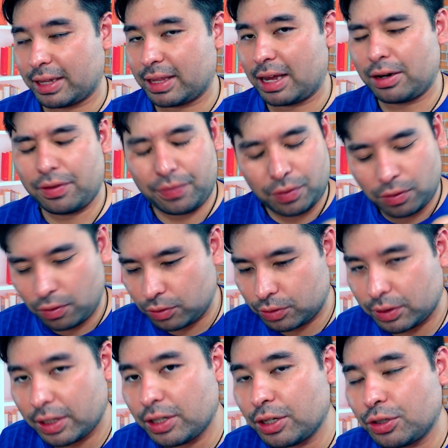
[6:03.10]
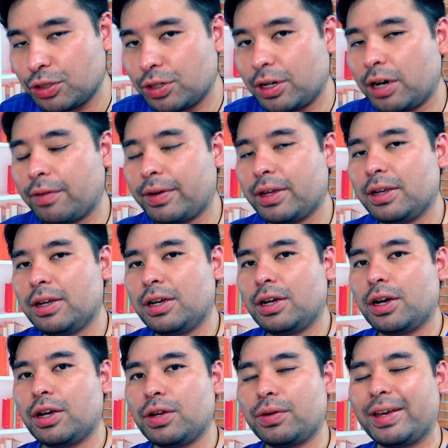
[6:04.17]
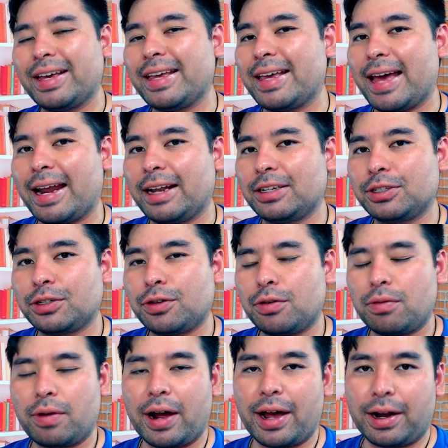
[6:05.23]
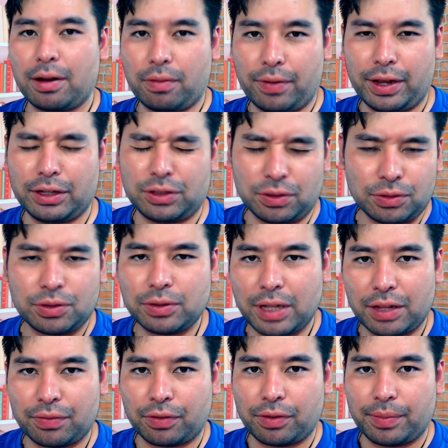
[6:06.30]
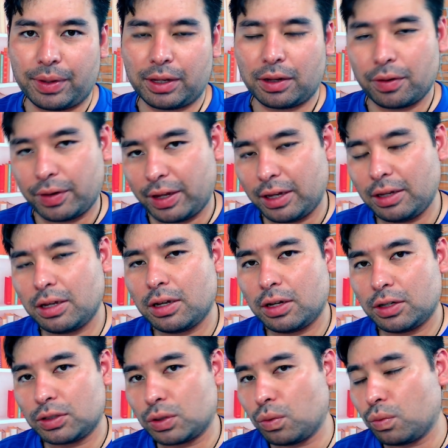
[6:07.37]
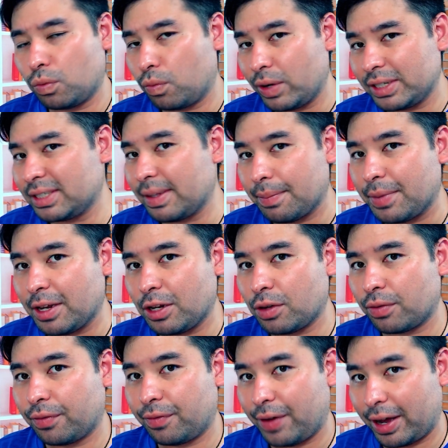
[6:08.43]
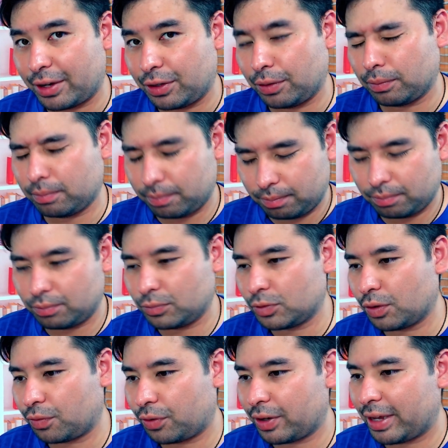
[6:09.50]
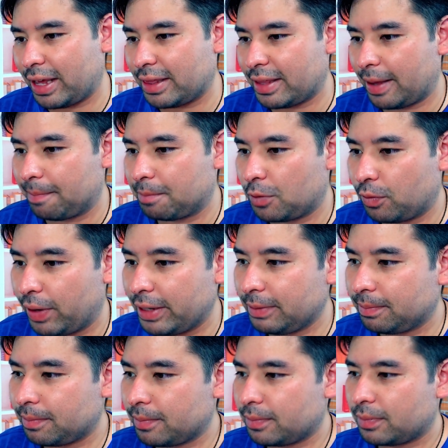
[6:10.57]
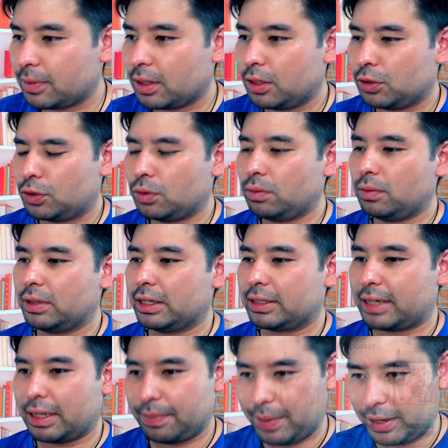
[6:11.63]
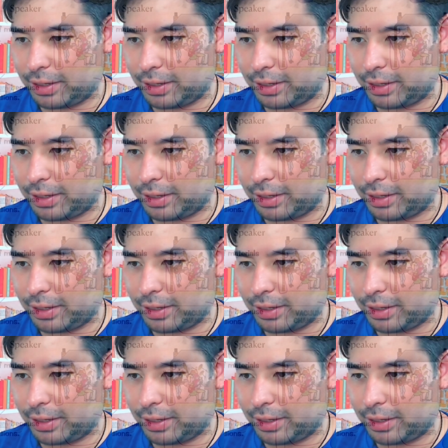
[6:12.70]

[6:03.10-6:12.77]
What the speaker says: that. If you go to the dictionary, you can get it right away. So do that for me, okay? So what is the meaning of vacuum? Don't forget that, right? So let's get back